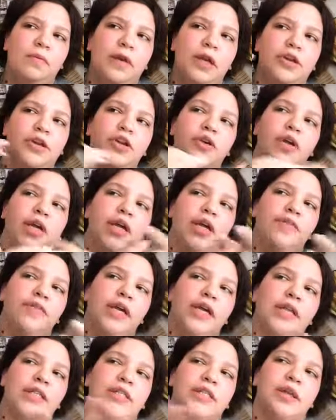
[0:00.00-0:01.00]
And you can
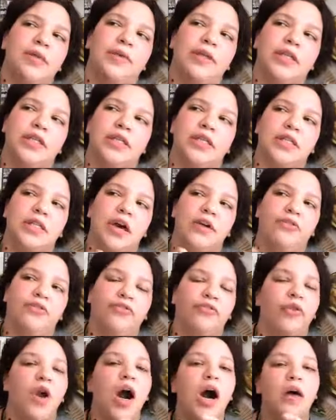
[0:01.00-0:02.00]
even get some of this stuff
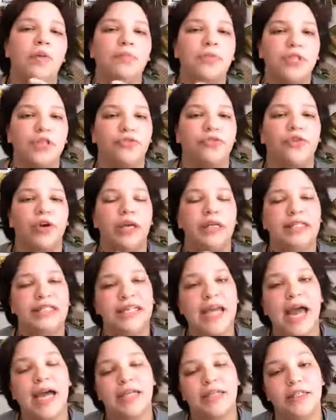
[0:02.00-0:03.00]
from different
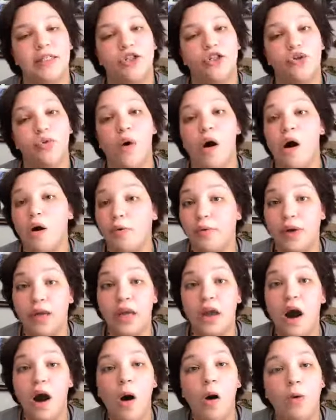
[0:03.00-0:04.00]
decks that you
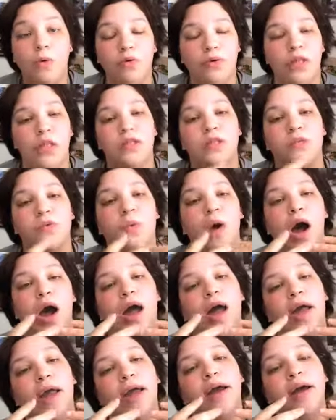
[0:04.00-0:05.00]
already own. This is
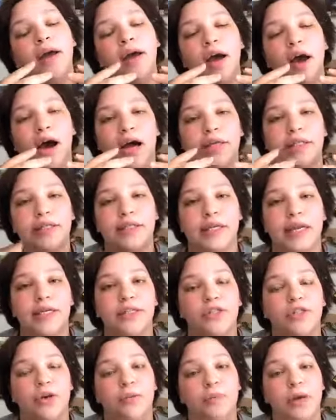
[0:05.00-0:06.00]
why I say
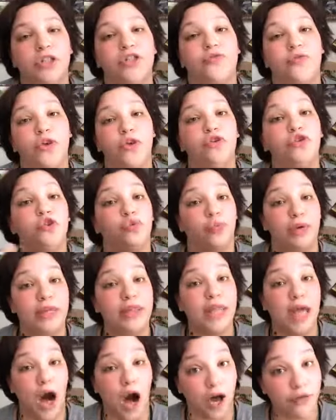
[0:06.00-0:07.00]
so much for you to
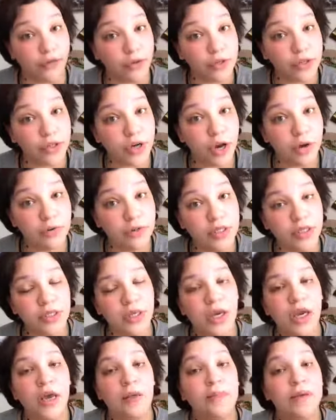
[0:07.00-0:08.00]
read the author's
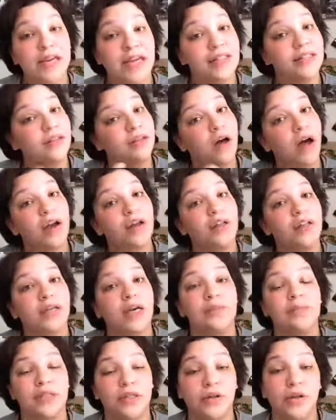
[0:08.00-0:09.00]
notes, because a lot of the
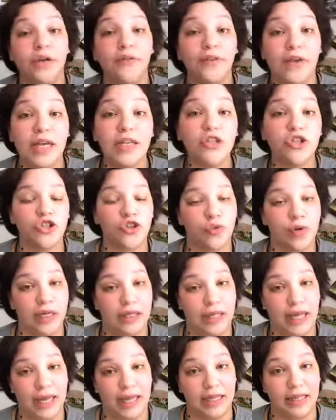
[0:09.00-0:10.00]
times they'll give history
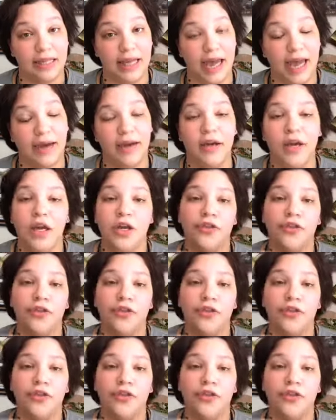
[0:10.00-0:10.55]
like that.